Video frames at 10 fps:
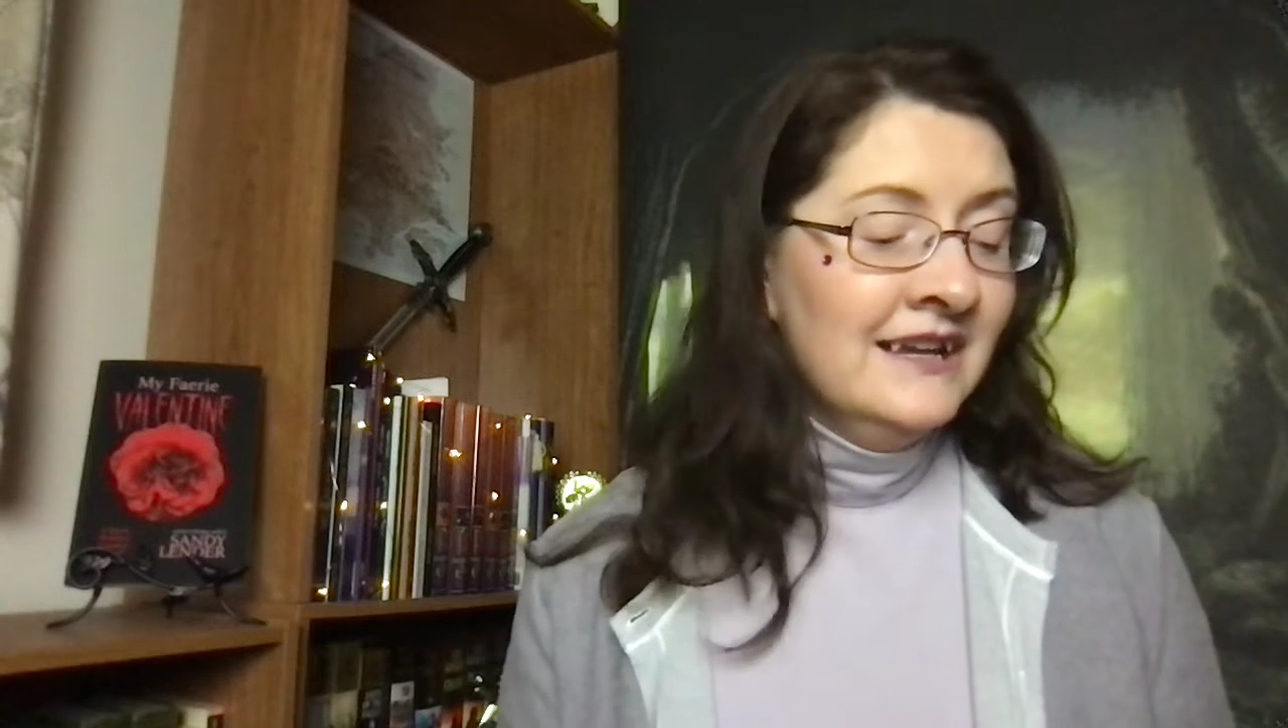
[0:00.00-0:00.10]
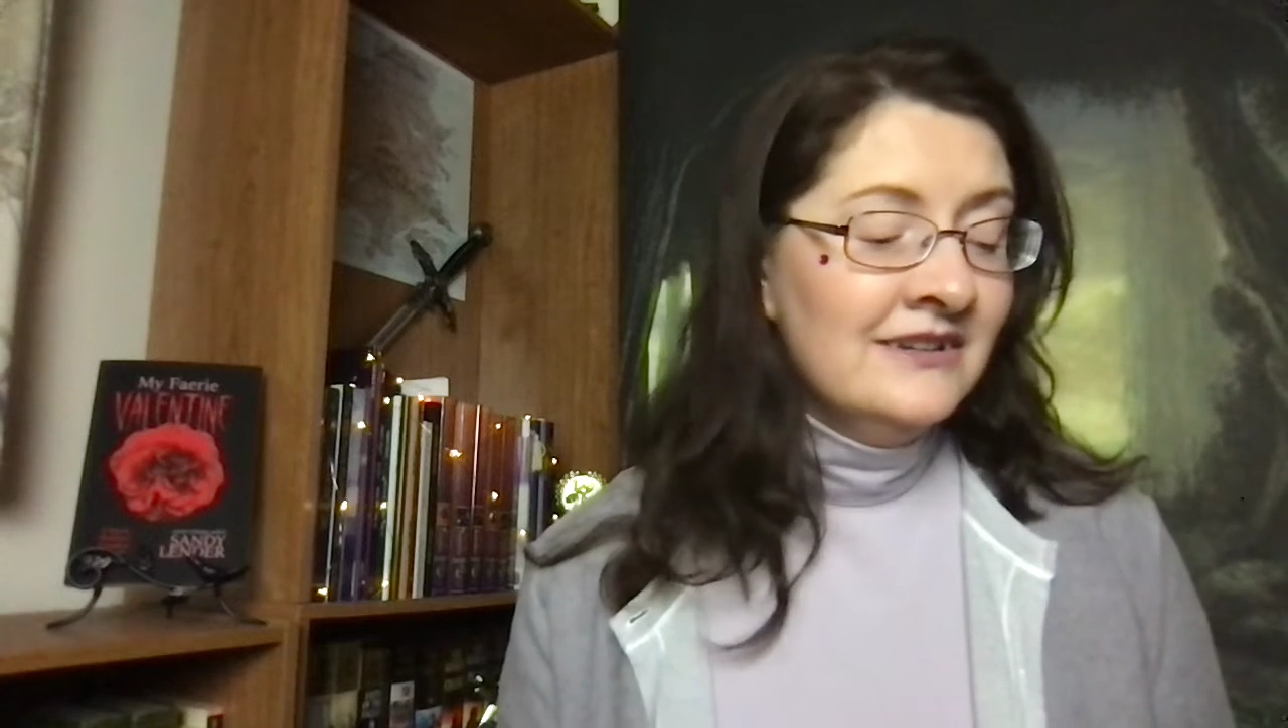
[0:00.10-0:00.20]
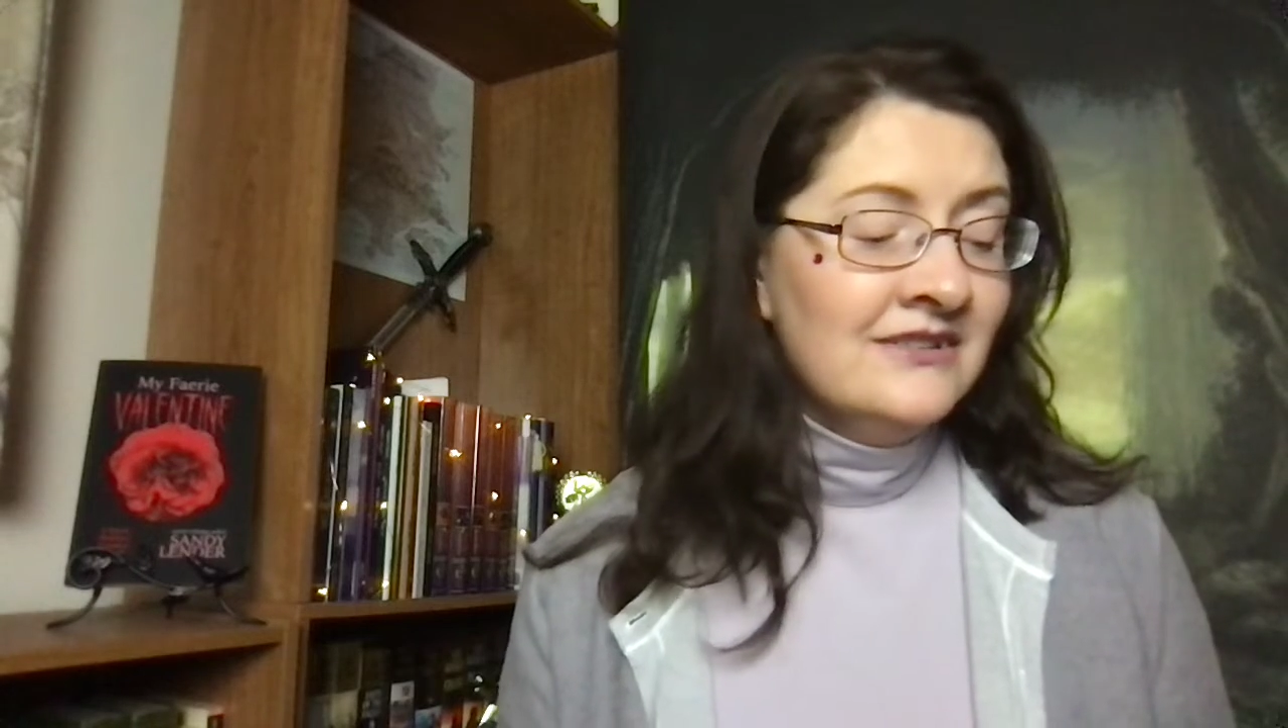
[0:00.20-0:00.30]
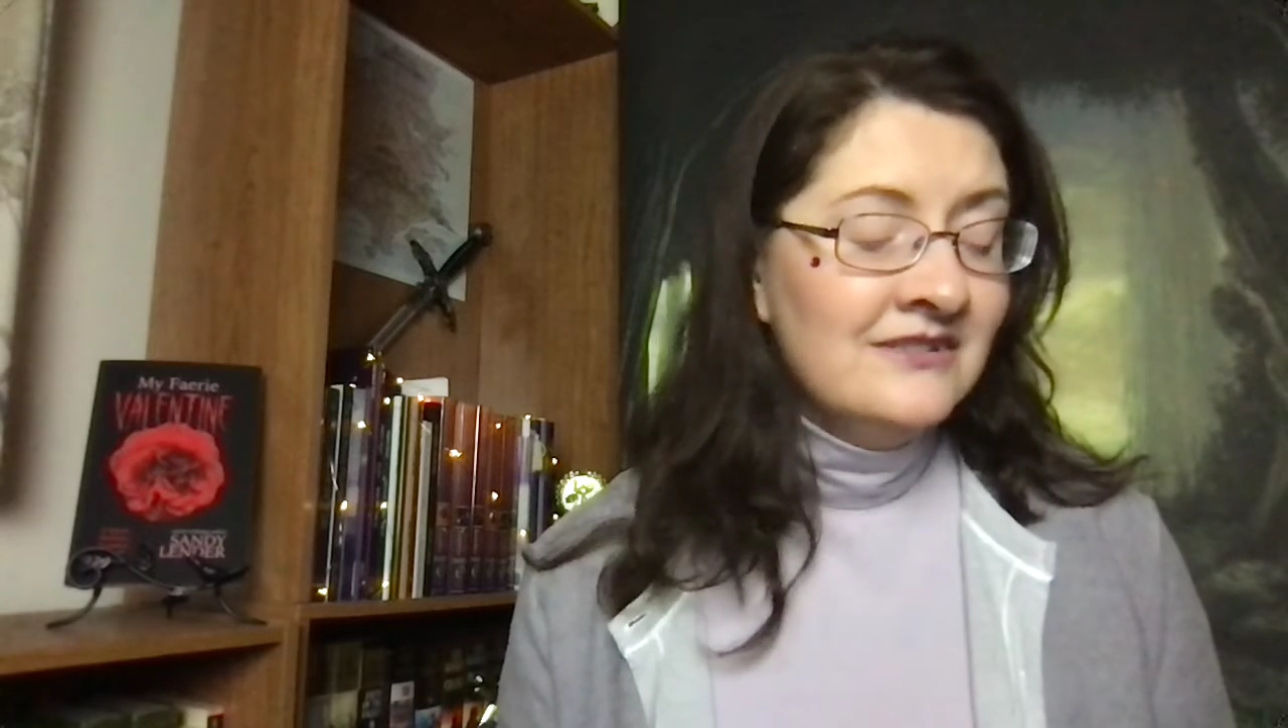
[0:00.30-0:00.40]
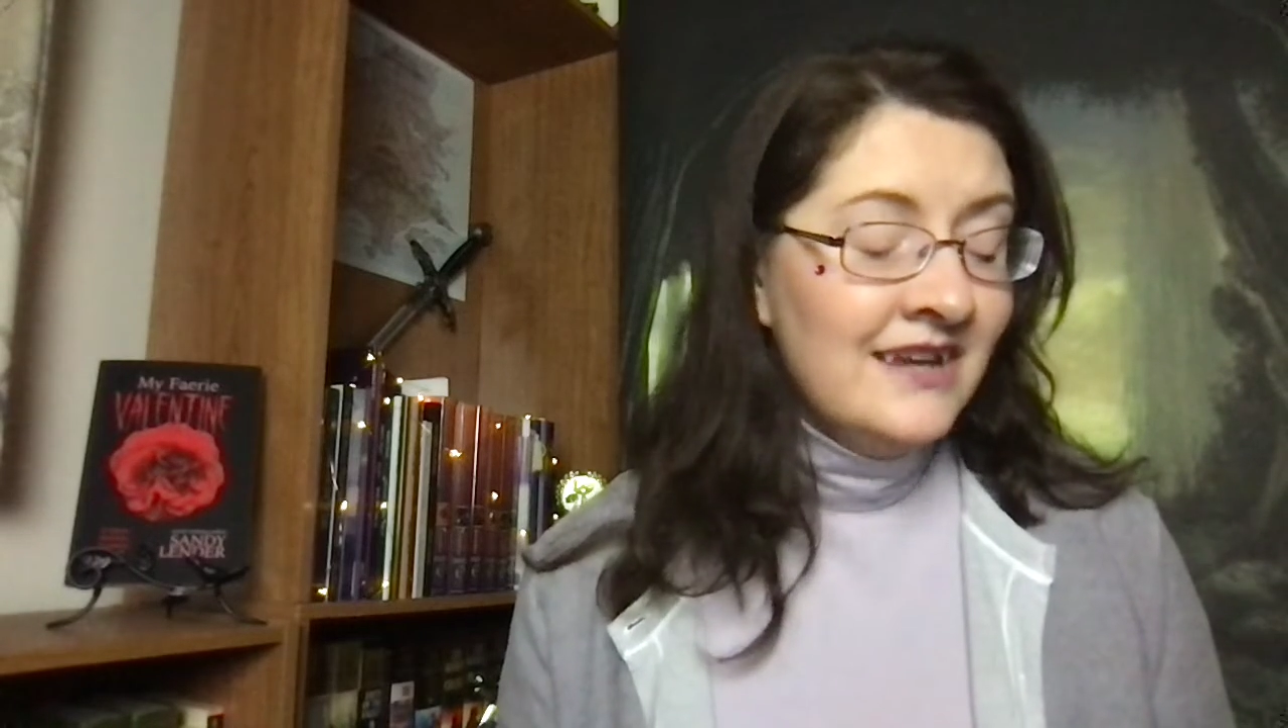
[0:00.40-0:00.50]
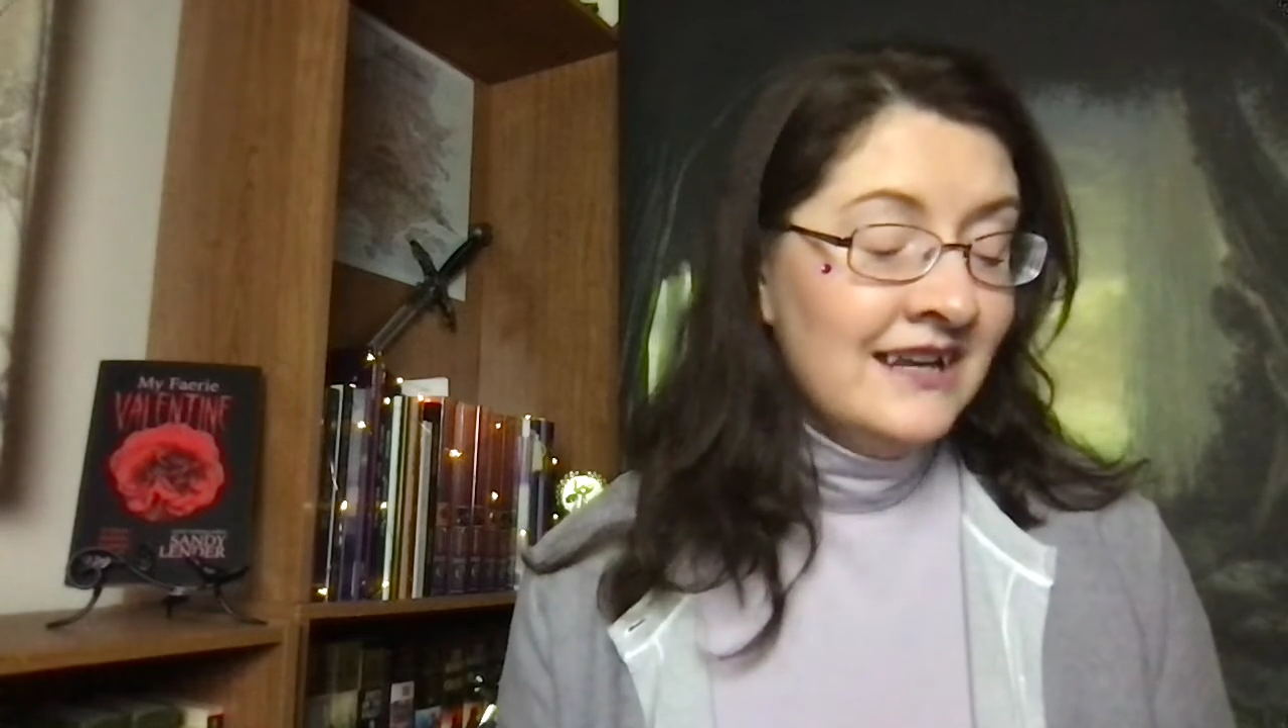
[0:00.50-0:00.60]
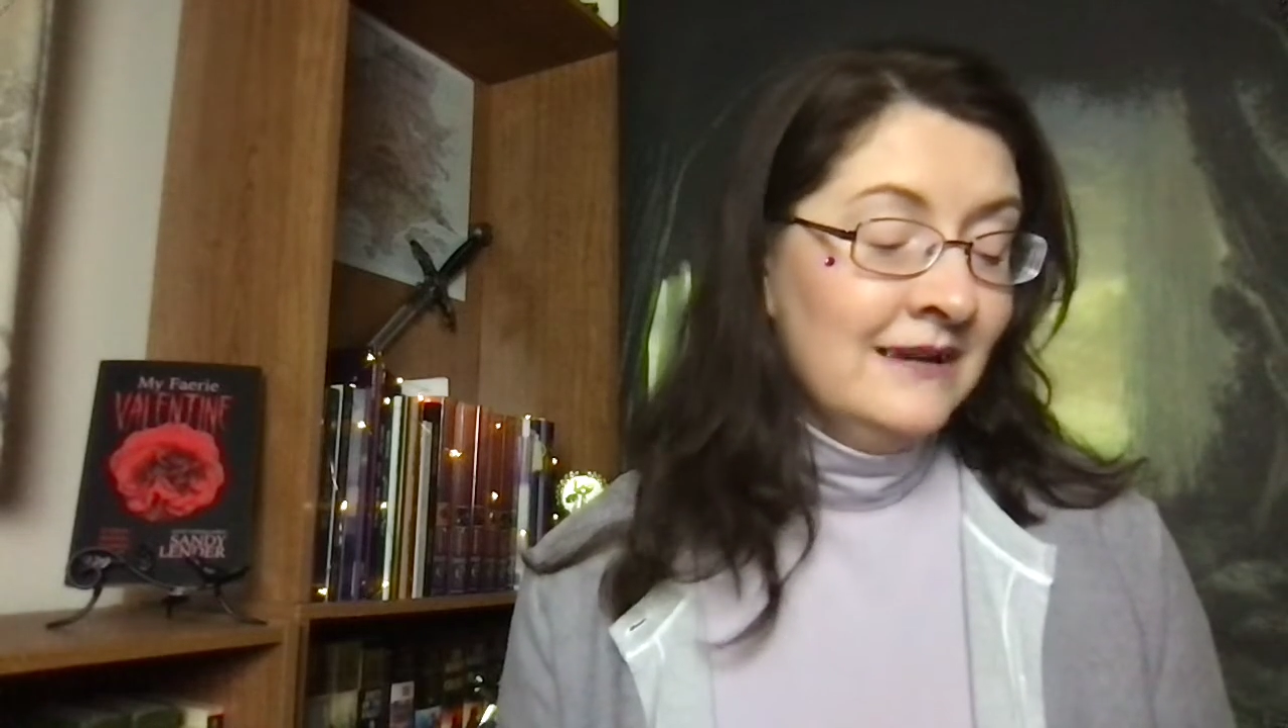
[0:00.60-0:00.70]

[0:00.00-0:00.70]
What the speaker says: to steady